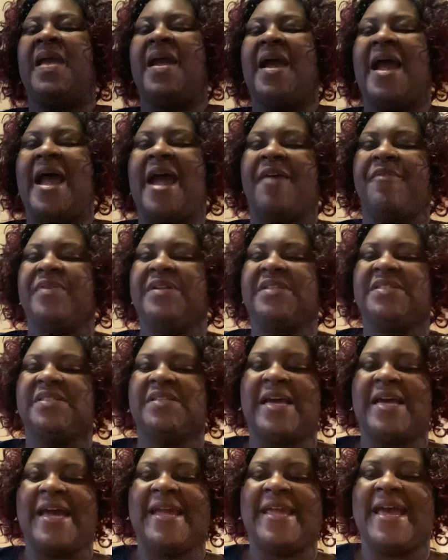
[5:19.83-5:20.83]
I,
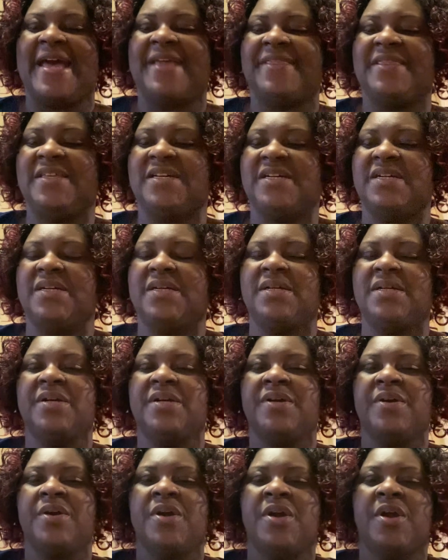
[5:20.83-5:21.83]
I got the
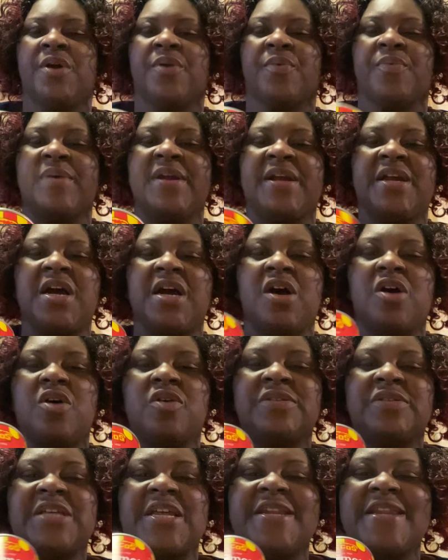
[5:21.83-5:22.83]

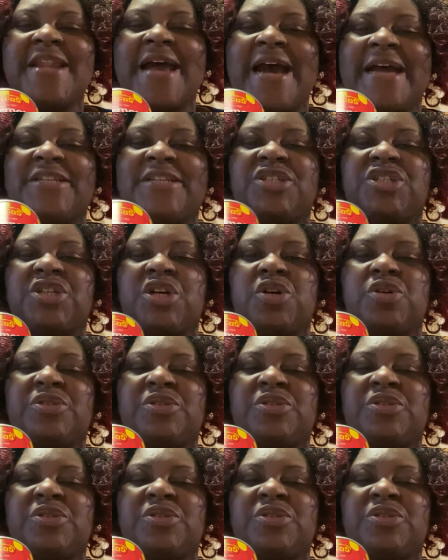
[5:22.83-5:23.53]
Rico's nacho